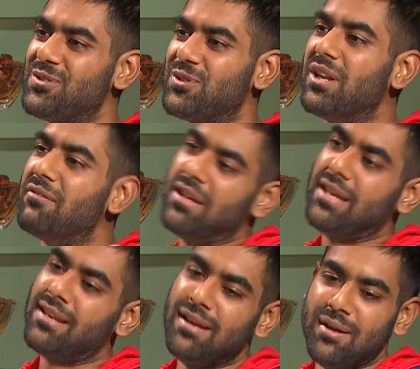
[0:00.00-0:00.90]
So
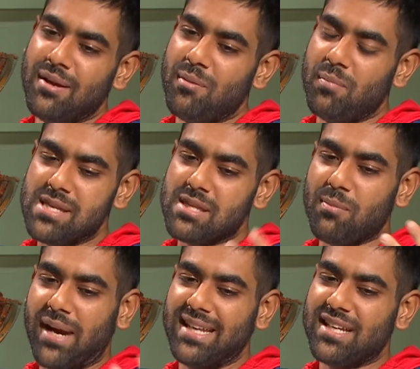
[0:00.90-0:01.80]
Lavleen, being the
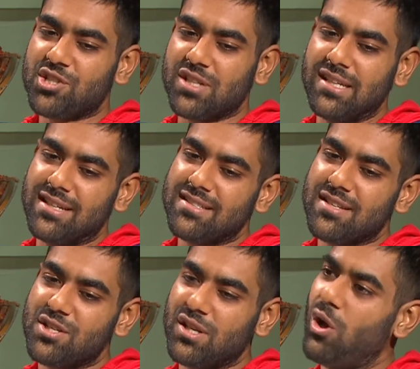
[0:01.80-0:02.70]
mind that she is,
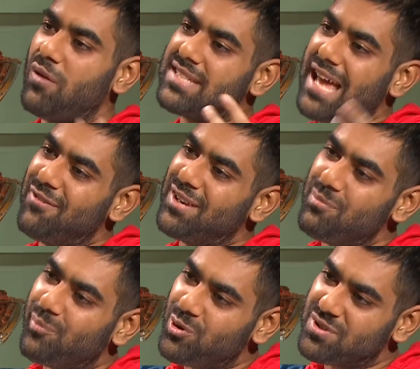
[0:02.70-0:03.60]
she'll always have her
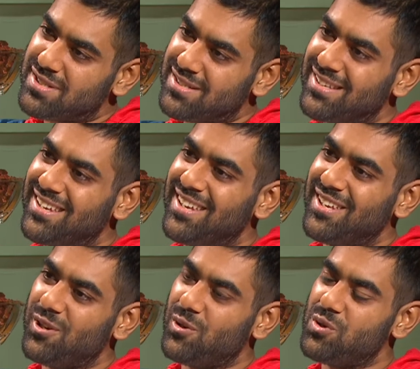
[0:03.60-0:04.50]
inputs,
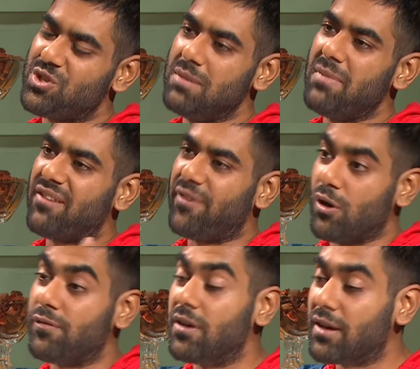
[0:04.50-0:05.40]
you know. She'll make fun
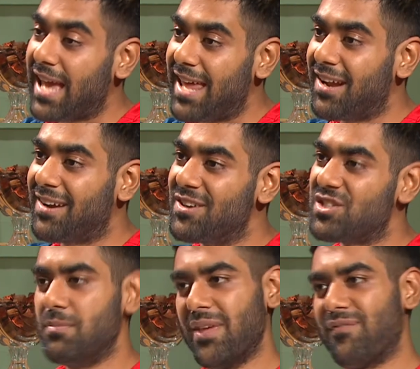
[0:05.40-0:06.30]
of her character,
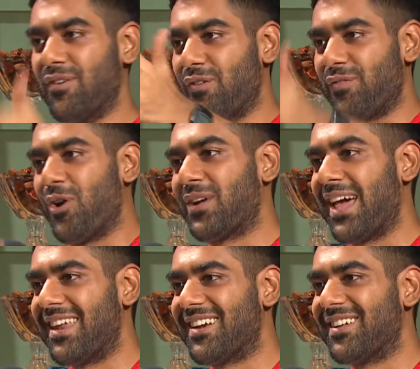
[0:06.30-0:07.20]
she'll make fun of your
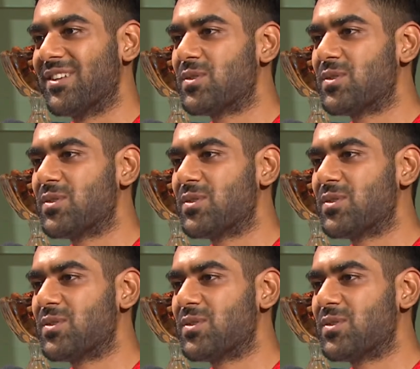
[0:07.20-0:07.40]
character.